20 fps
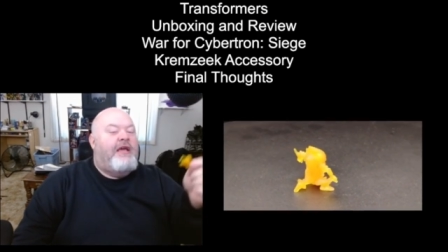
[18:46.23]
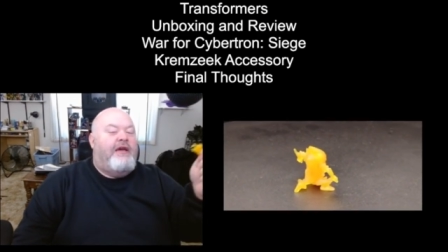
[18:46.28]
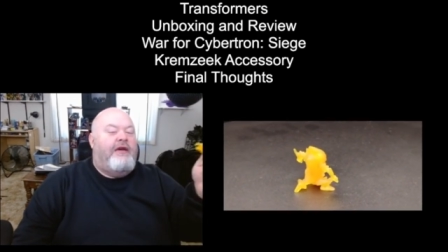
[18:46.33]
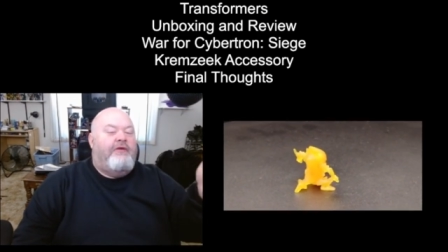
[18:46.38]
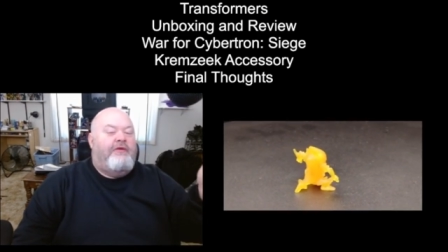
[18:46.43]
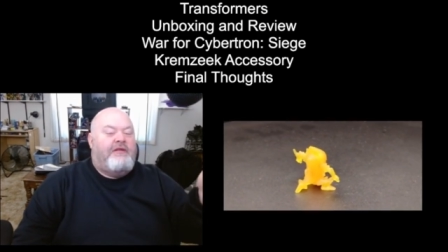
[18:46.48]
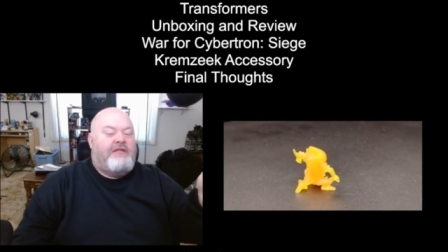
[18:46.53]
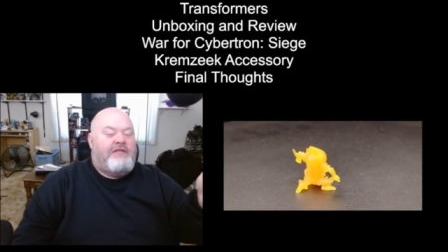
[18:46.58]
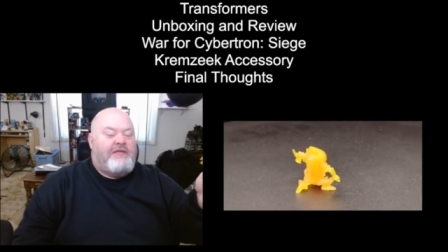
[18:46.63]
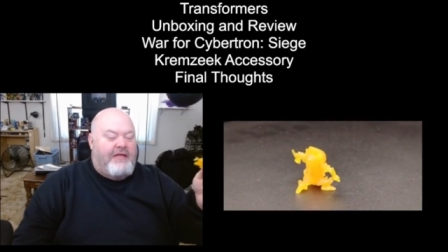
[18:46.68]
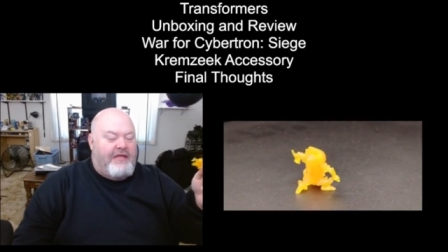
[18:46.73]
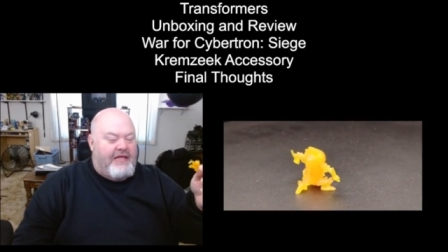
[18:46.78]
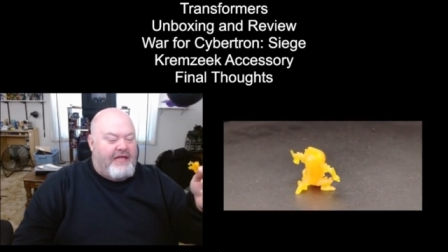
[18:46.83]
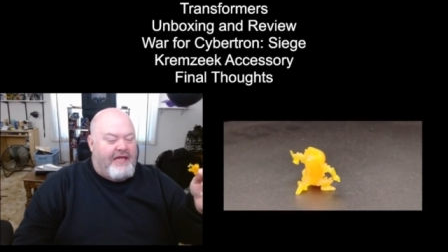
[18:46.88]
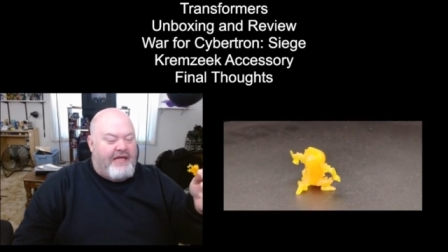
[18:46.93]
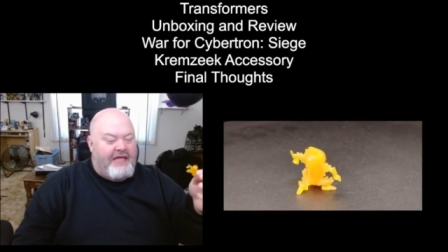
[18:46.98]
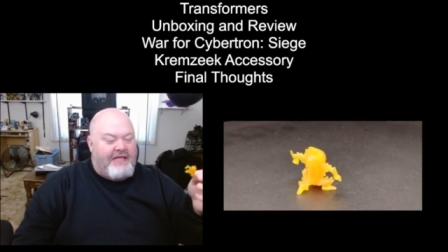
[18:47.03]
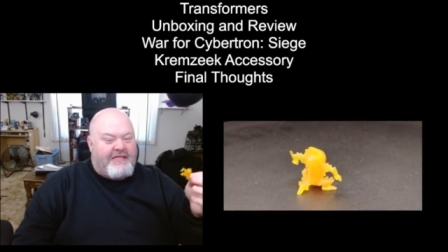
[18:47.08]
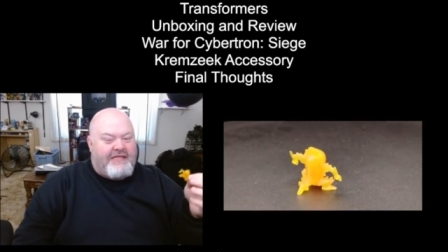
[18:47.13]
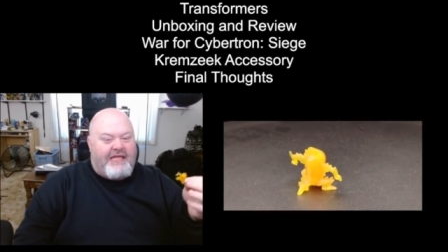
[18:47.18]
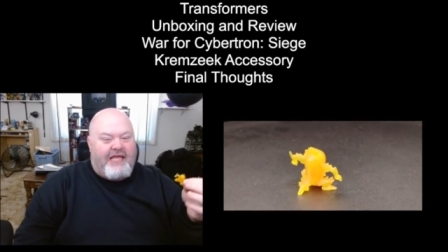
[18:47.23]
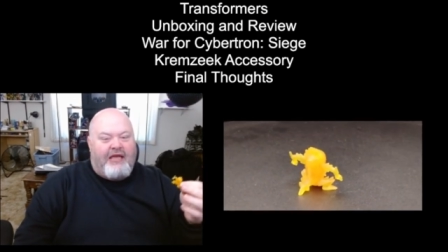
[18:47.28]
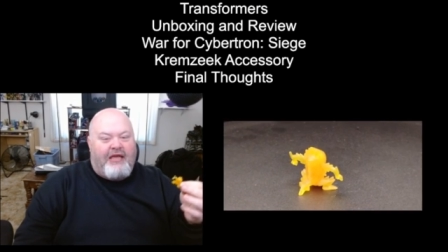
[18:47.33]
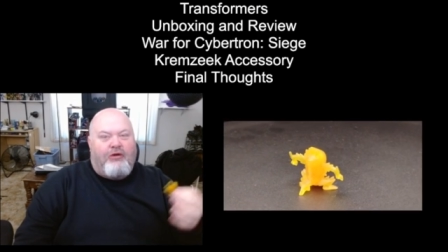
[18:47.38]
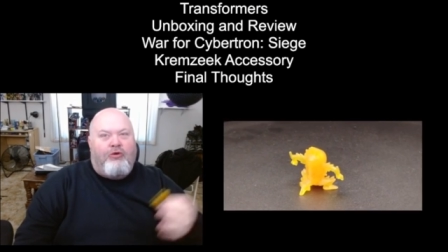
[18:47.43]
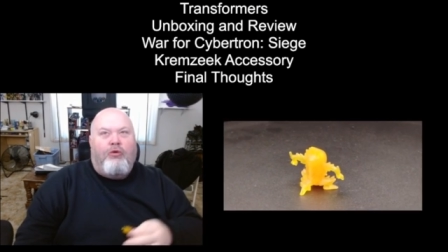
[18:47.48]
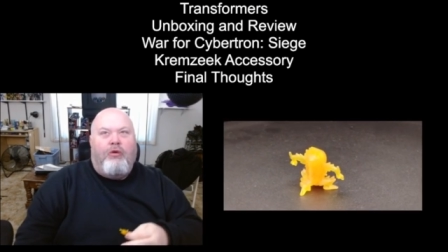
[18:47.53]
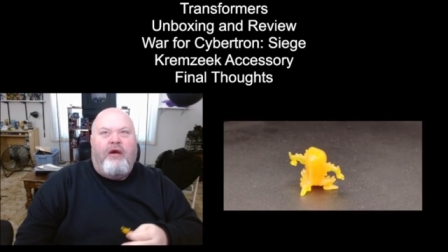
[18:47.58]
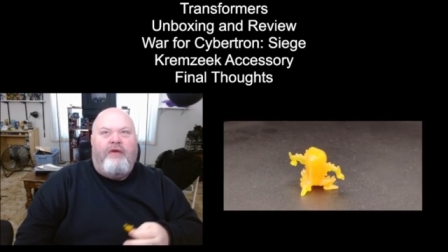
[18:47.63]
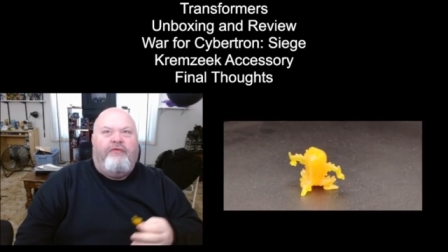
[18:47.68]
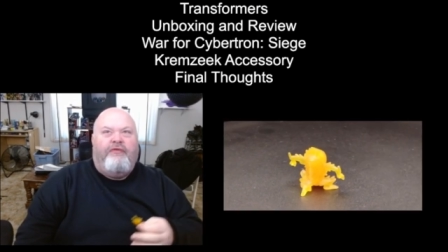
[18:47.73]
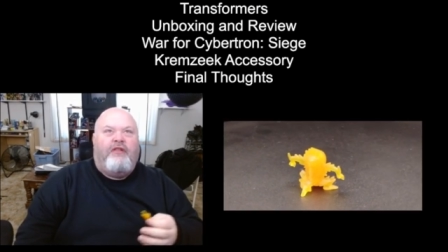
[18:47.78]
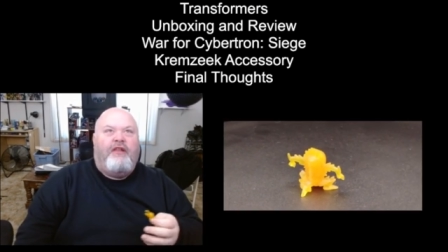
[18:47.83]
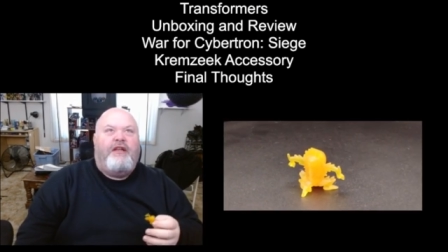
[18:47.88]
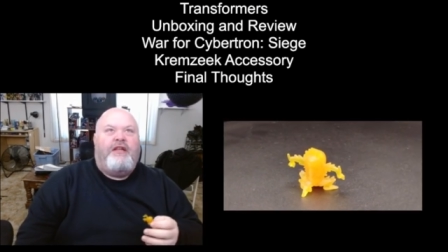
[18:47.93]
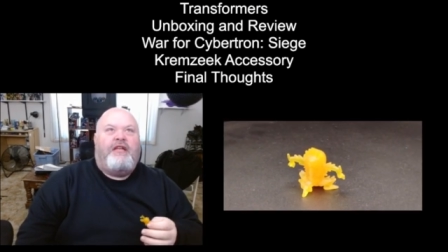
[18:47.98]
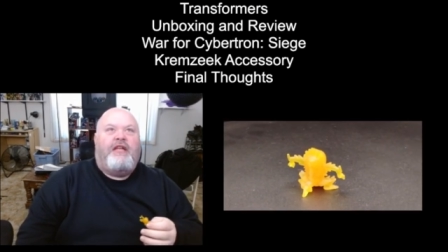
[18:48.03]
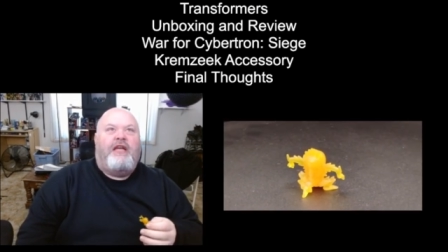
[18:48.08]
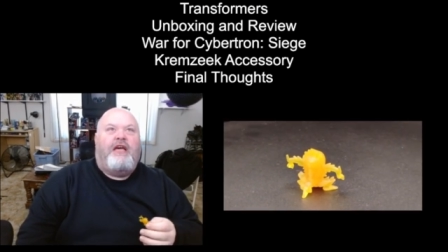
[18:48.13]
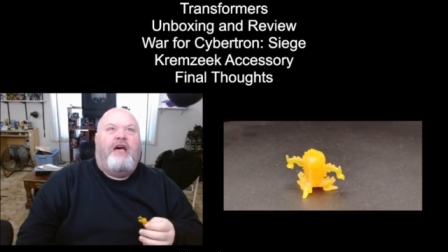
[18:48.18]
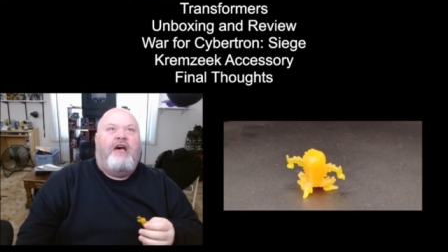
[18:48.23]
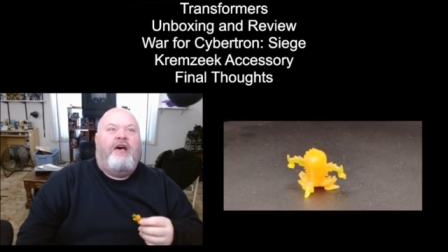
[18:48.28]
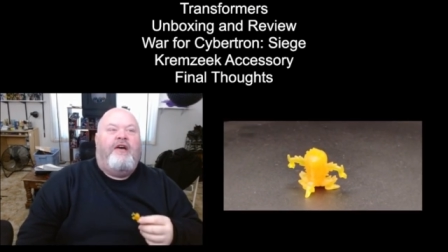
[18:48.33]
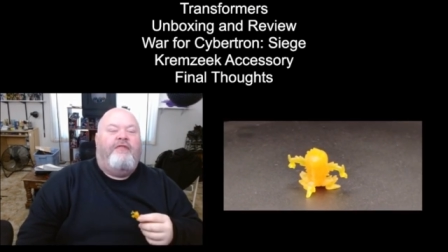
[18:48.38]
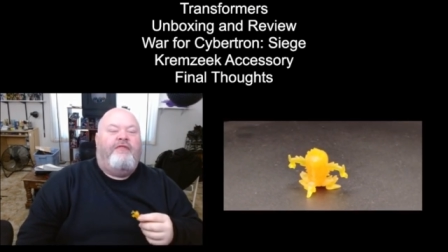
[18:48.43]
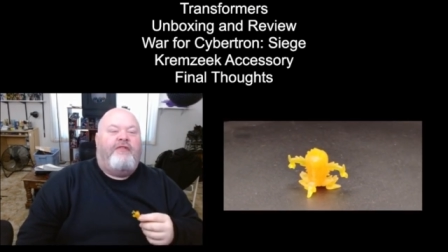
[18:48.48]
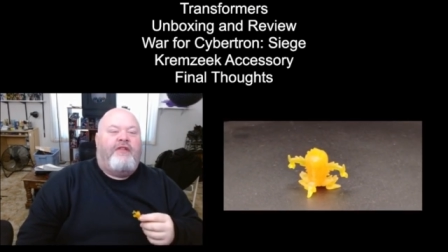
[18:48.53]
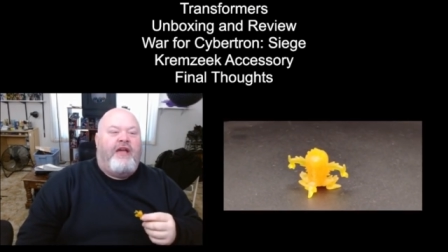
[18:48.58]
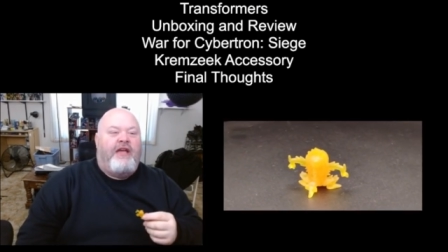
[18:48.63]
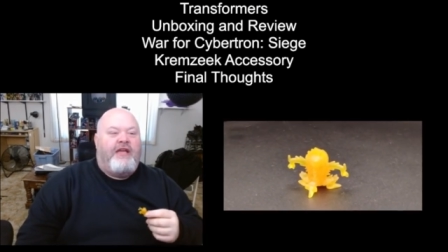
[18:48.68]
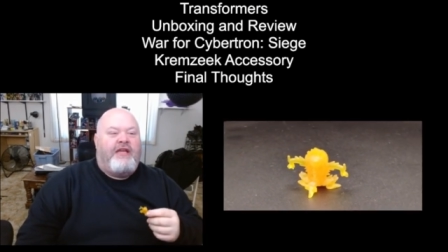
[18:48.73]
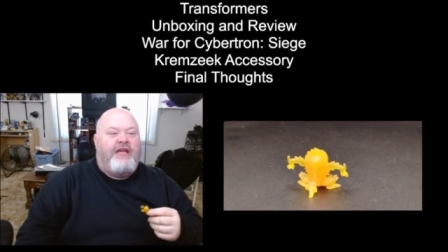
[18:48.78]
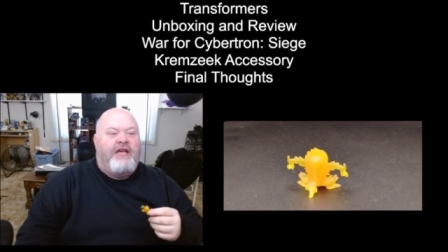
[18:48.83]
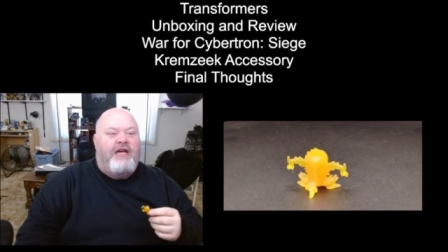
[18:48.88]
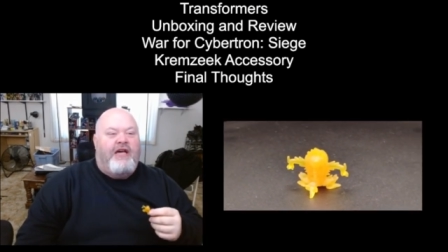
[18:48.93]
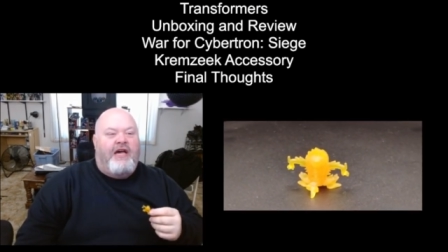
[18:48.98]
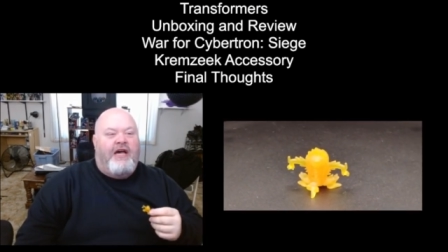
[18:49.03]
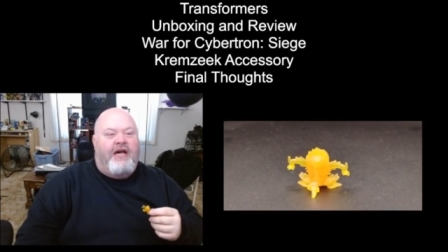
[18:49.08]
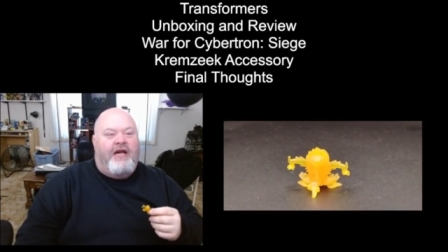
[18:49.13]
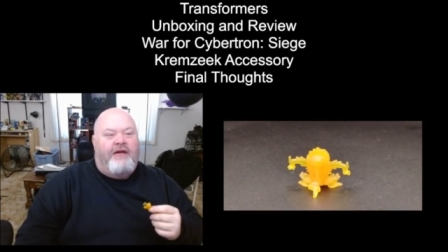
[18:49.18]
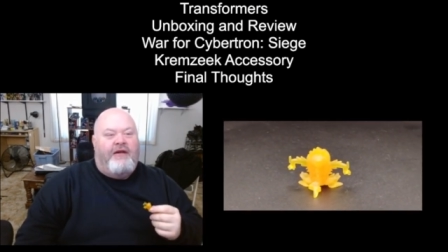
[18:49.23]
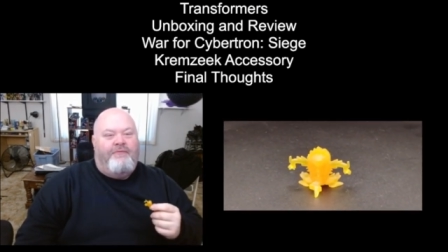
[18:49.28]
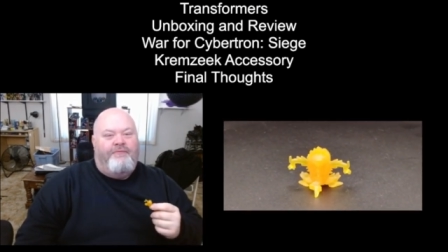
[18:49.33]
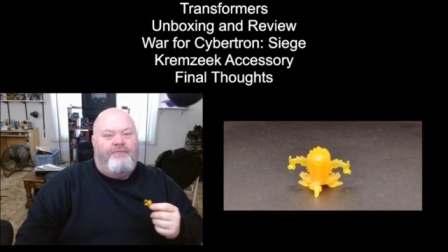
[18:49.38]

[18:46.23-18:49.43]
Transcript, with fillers: It was it's the equivalent of like uh